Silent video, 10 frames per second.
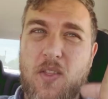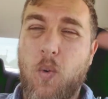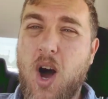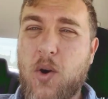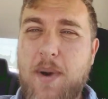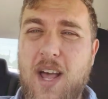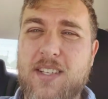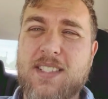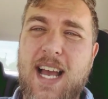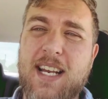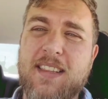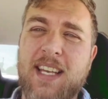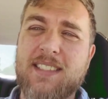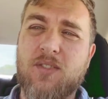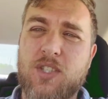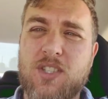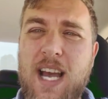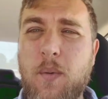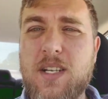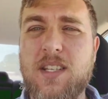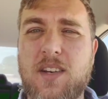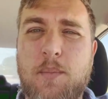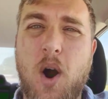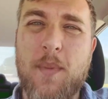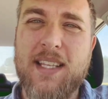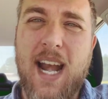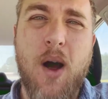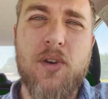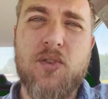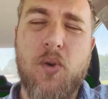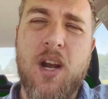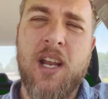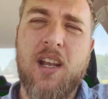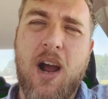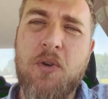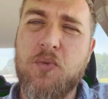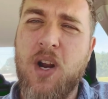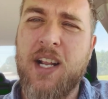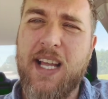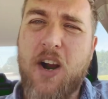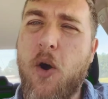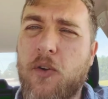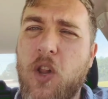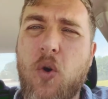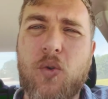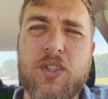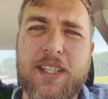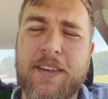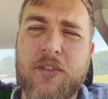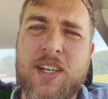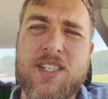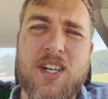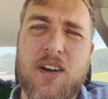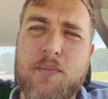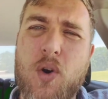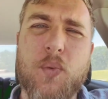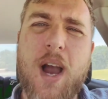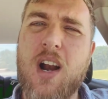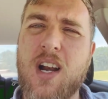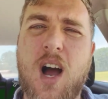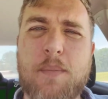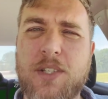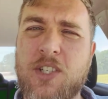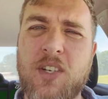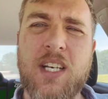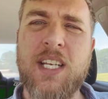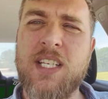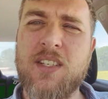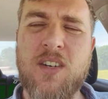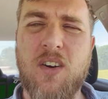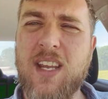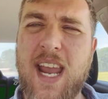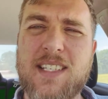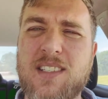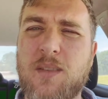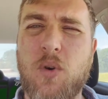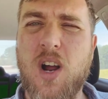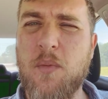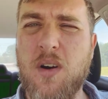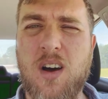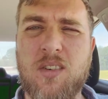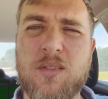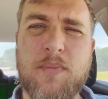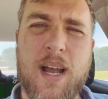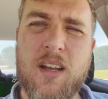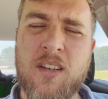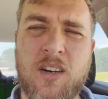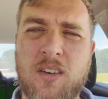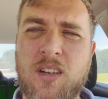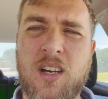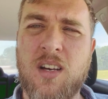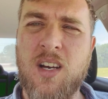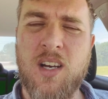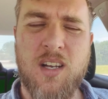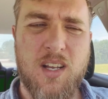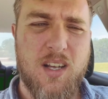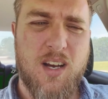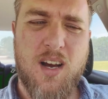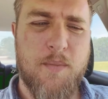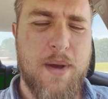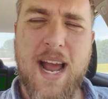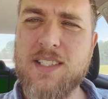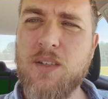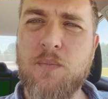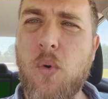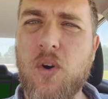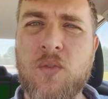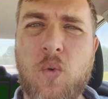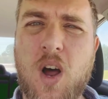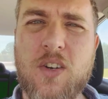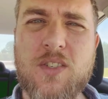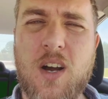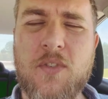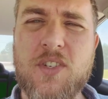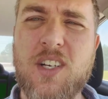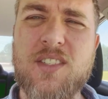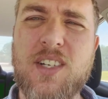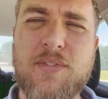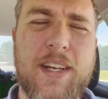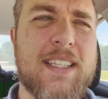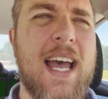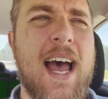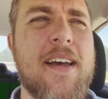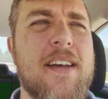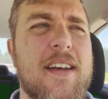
The Water Pallet side of things, which that wasn't the department that I was running like our local delivery stuff, more routed opportunities, you know, cases of water bottles, you know, bags of Morton water softener salt, stuff like that.